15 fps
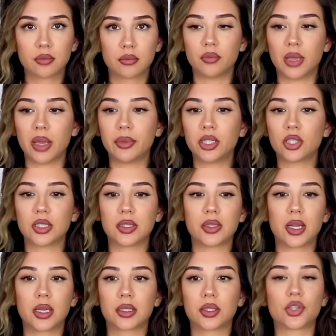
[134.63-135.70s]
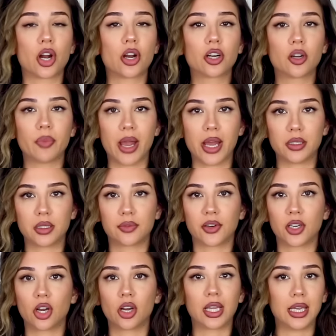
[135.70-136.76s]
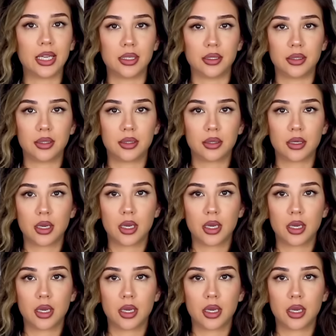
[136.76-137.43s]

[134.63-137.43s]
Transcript: maybe just like starter pets for your kids.